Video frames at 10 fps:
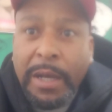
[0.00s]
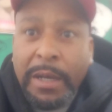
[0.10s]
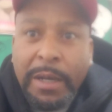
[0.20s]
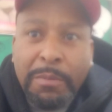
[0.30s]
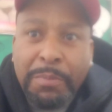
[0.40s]

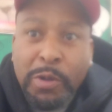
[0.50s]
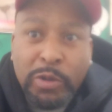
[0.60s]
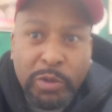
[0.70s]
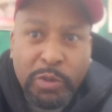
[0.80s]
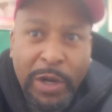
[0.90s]
uh,
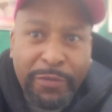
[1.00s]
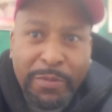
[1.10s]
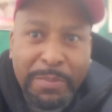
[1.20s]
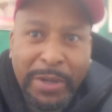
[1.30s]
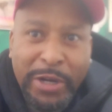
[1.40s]
Boots was running
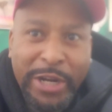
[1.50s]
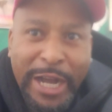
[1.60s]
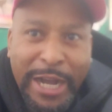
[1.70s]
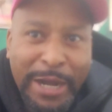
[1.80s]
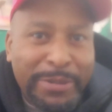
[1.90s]
from Blair
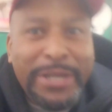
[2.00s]
Cobb.